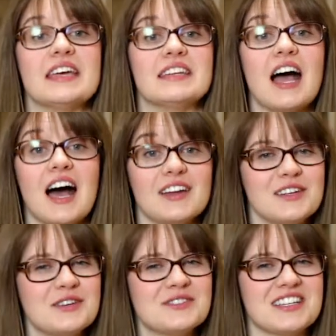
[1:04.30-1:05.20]
an
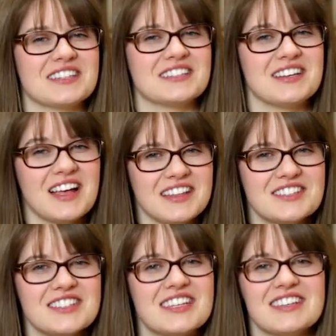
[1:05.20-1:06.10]
audio
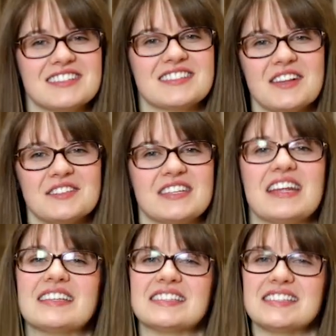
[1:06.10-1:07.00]
technology consultant
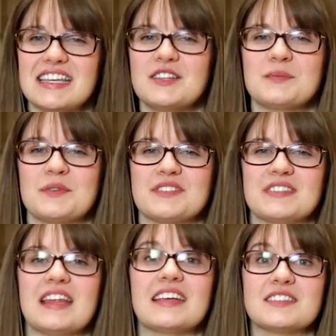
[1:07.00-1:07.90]
and salesperson
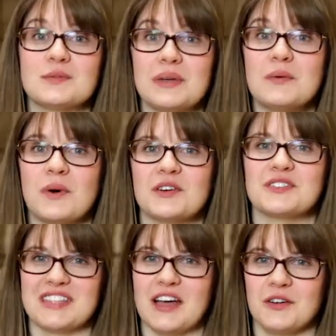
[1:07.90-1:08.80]
at Sweetwater
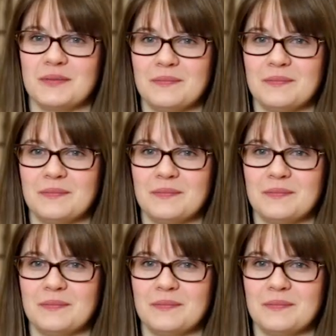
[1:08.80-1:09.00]
Sound.